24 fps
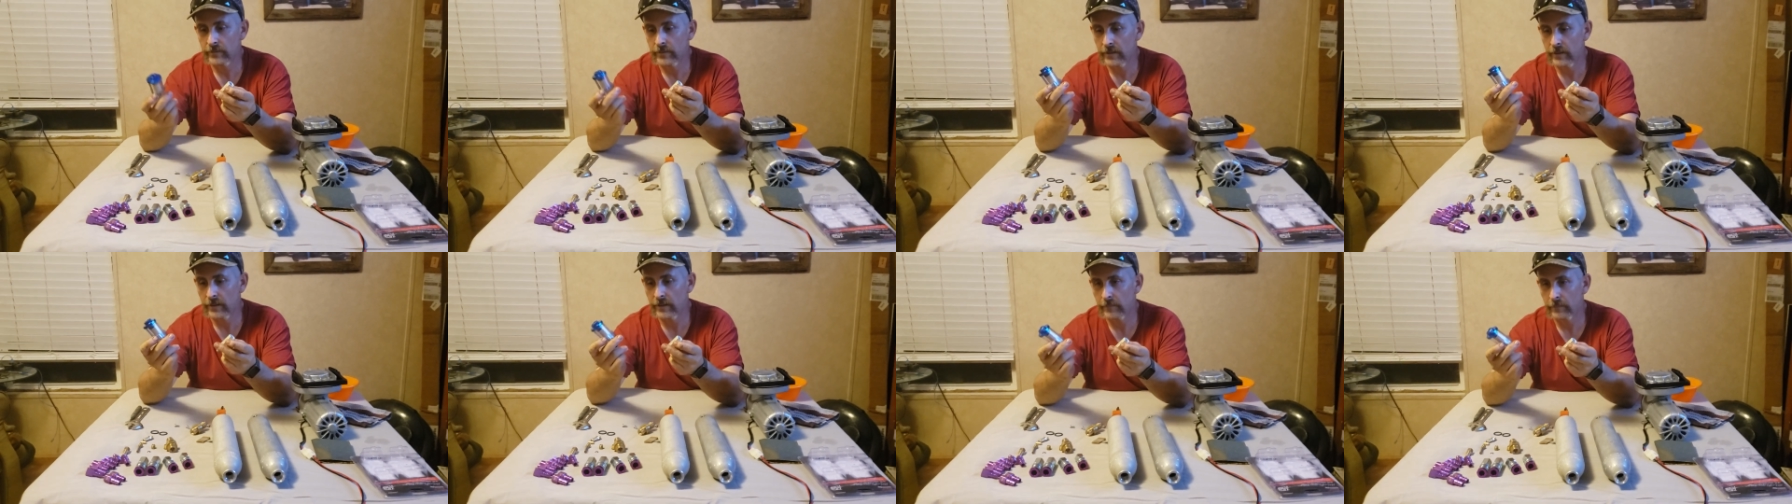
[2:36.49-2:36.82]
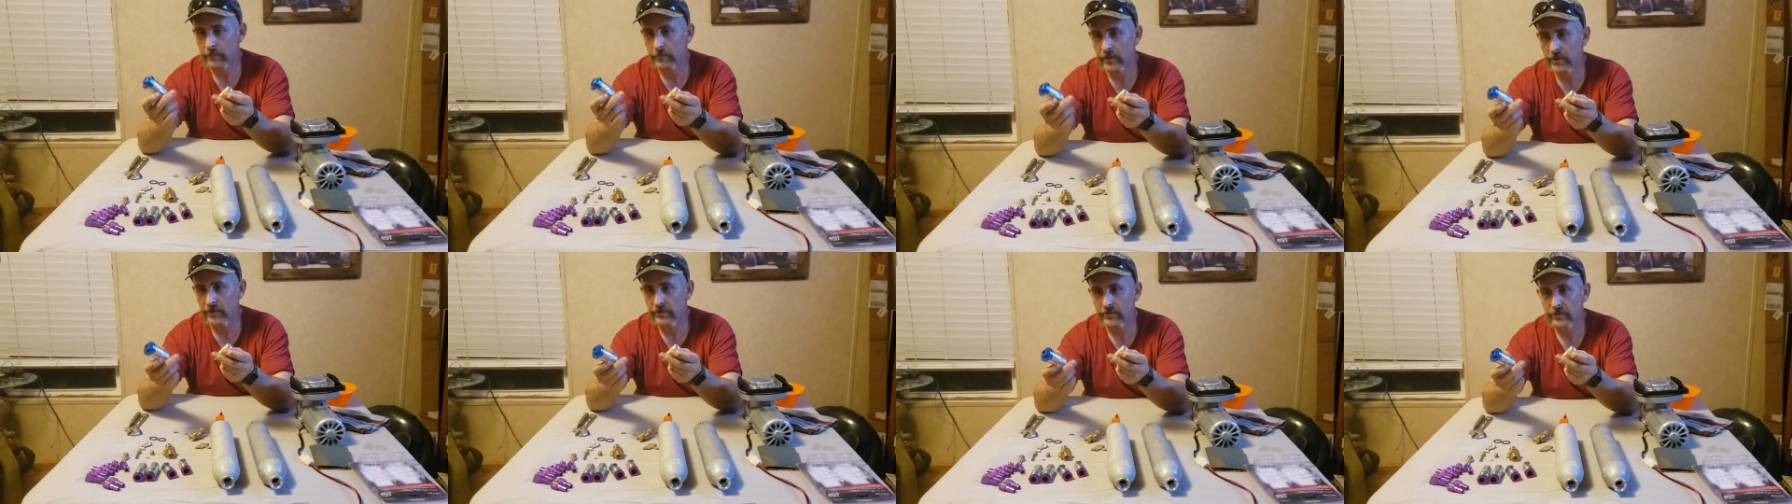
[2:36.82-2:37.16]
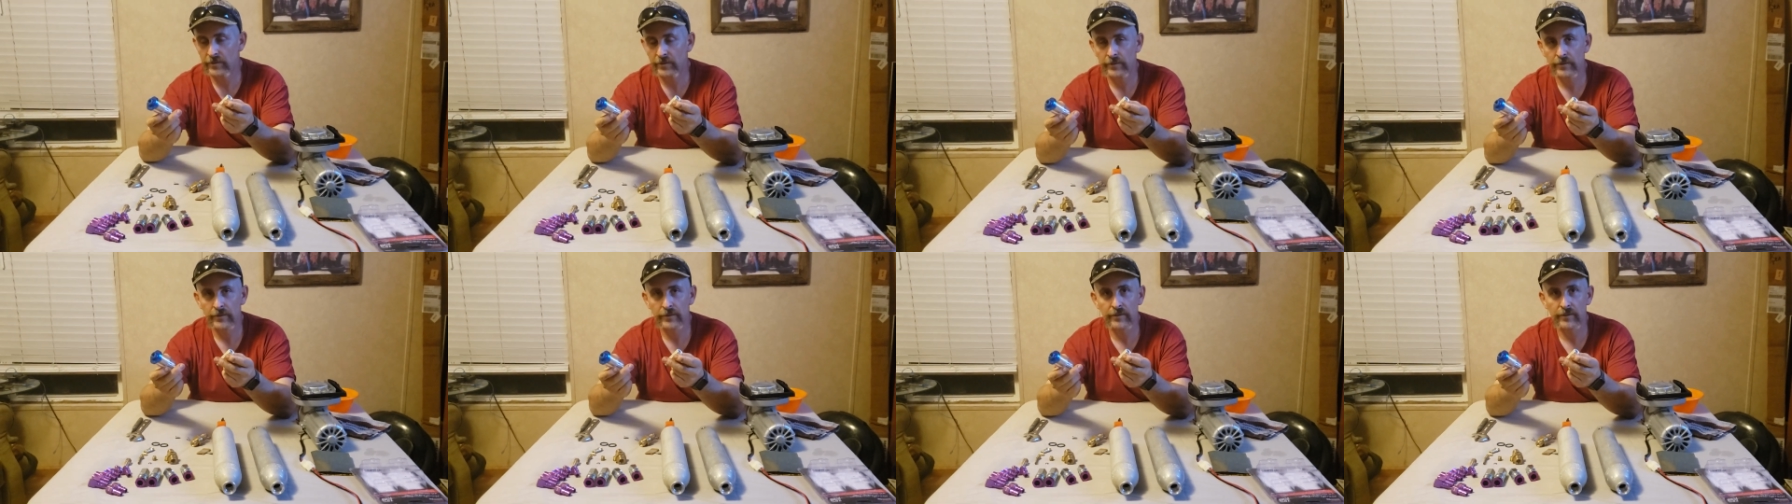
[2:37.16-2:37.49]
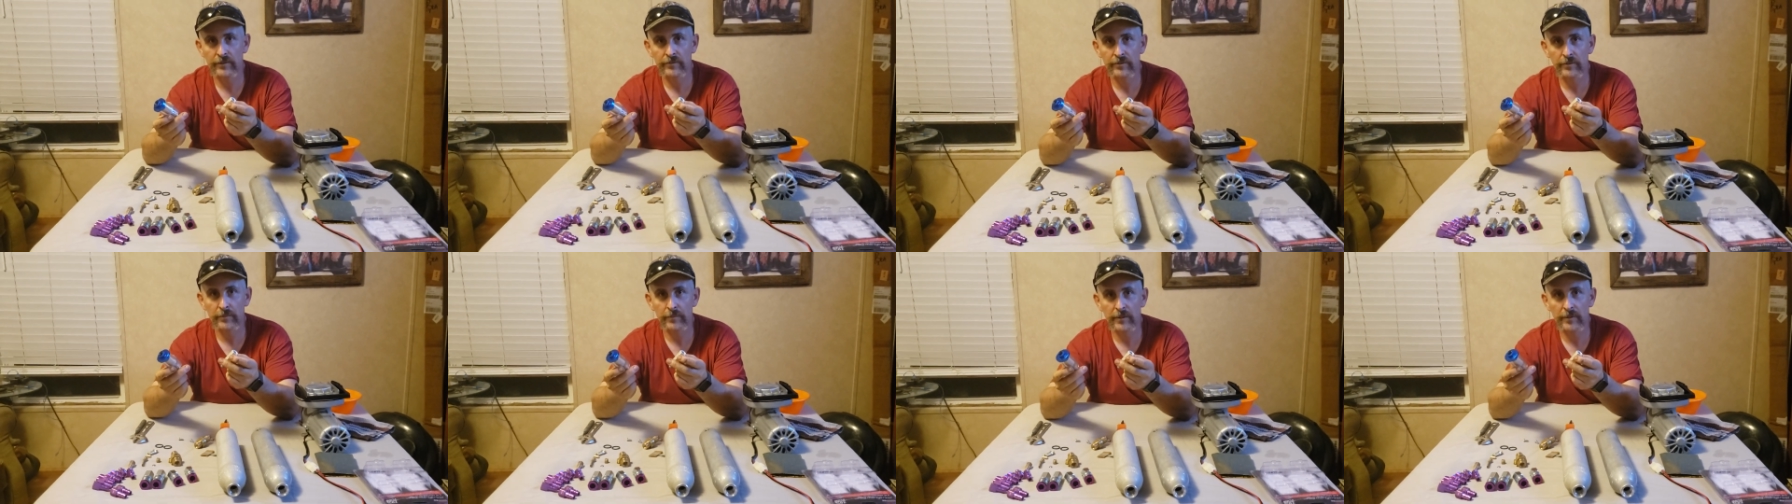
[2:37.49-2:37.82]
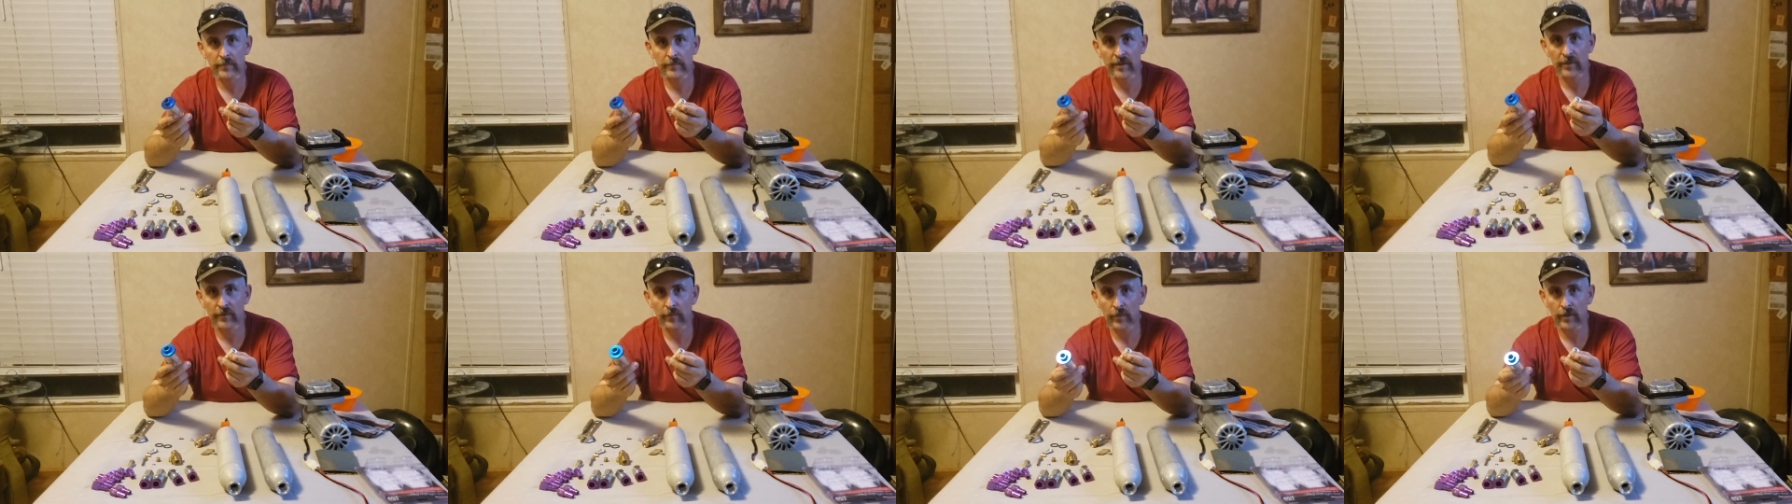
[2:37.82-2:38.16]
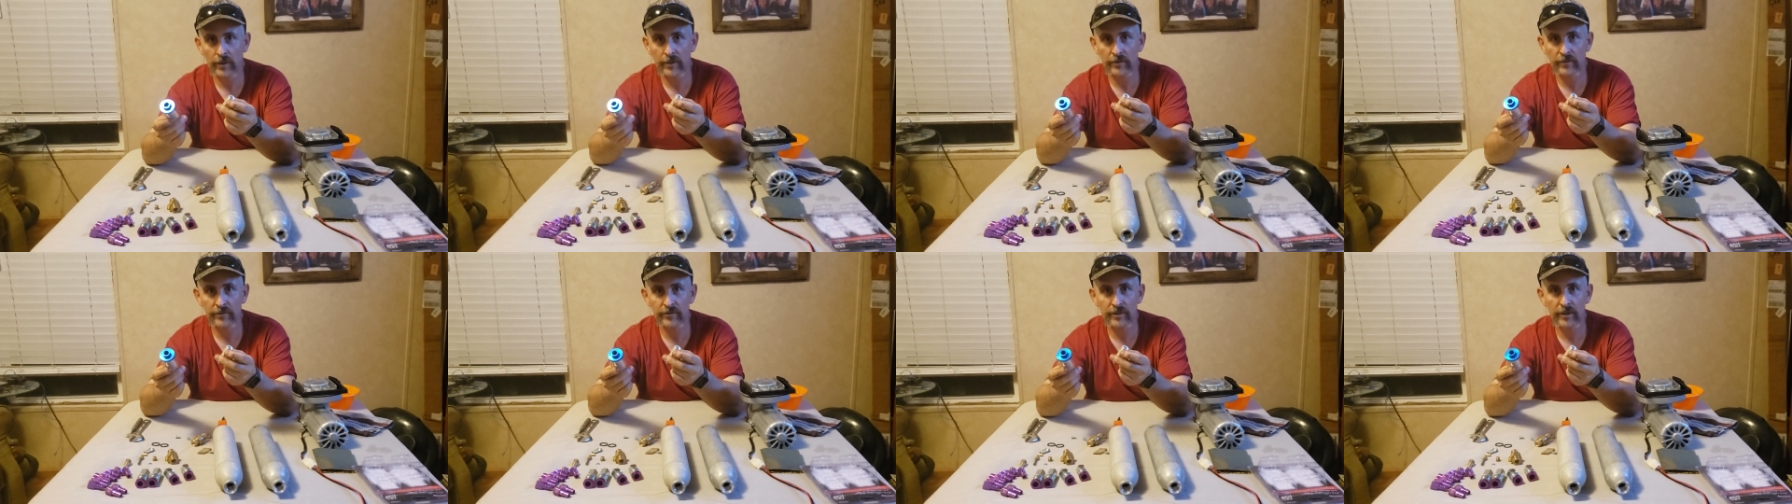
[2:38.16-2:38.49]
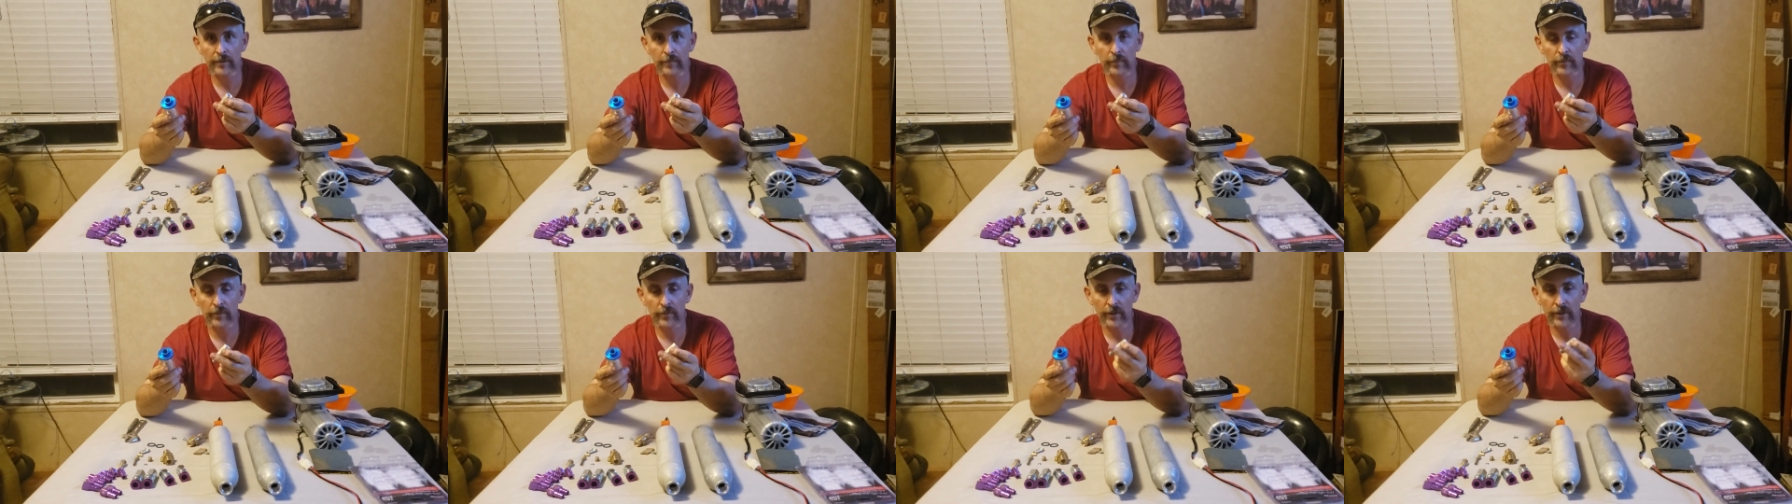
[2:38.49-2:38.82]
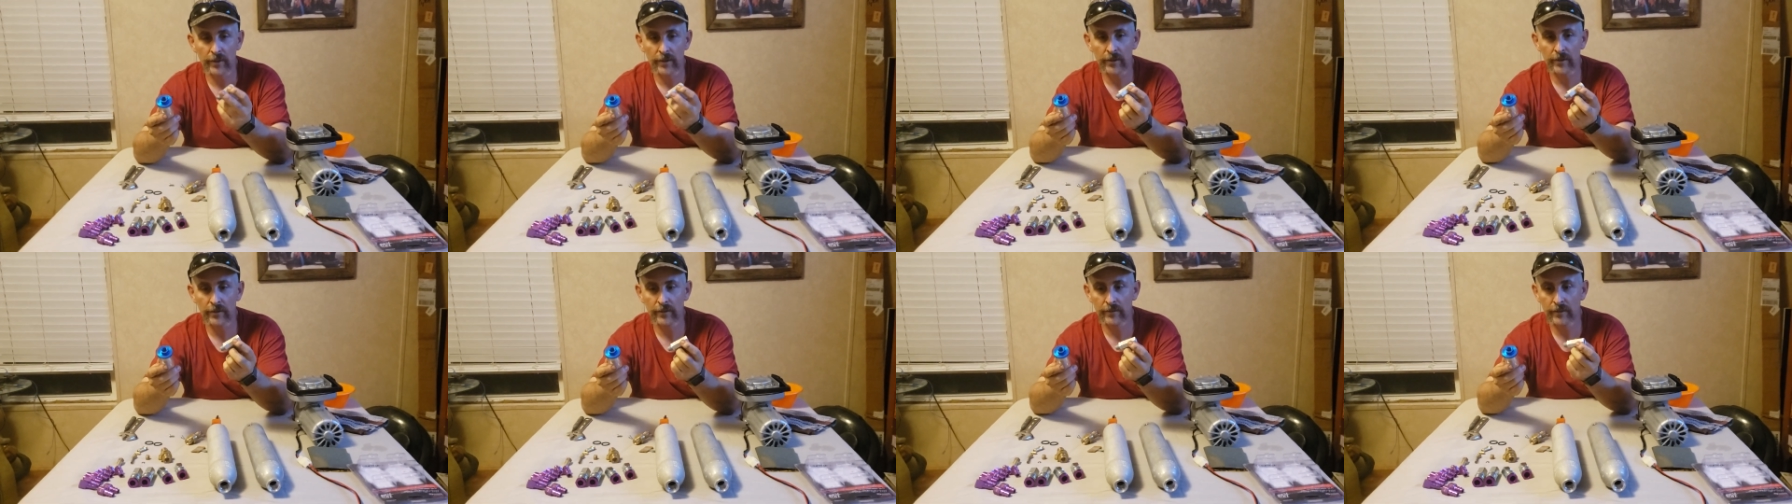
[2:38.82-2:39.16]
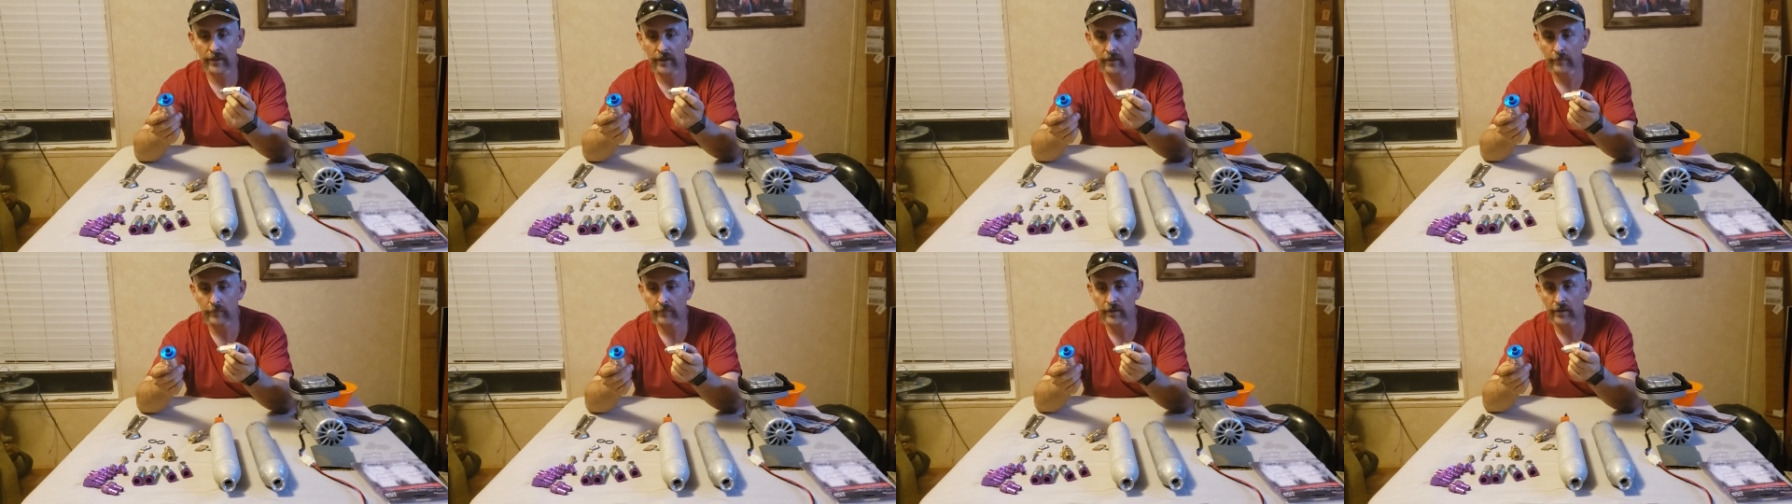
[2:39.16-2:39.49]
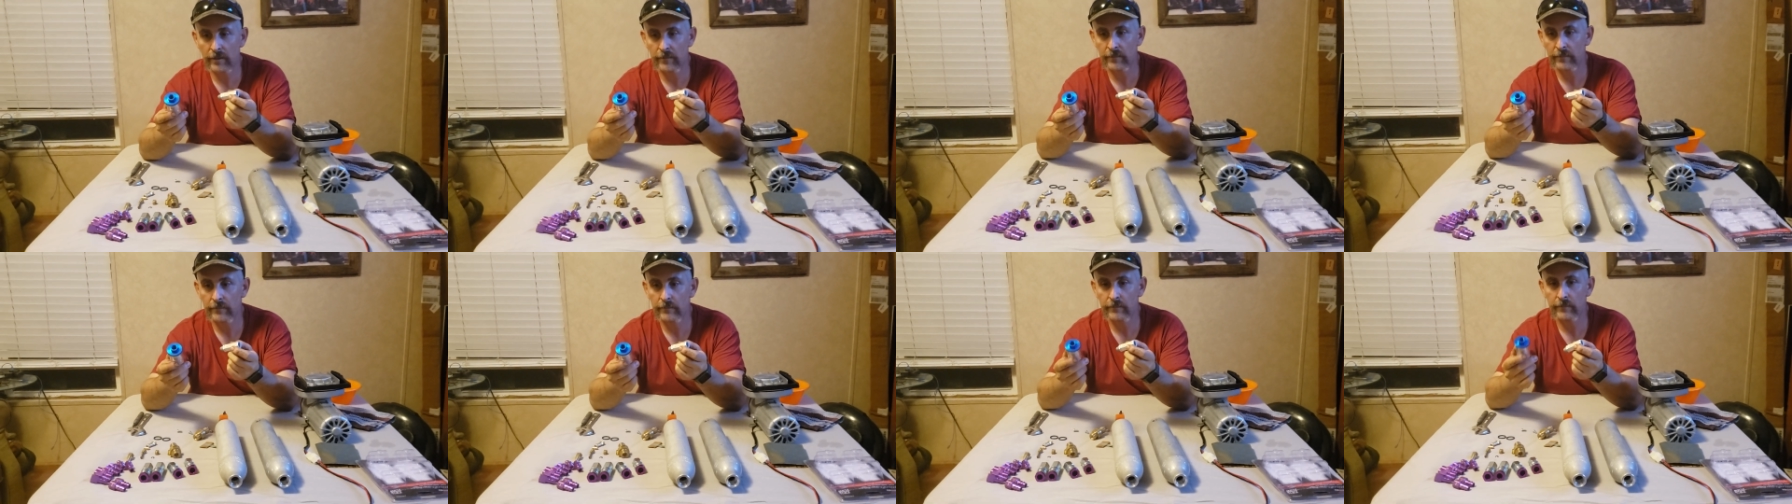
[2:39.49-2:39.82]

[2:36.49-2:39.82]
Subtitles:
and basically this will be my water separator and my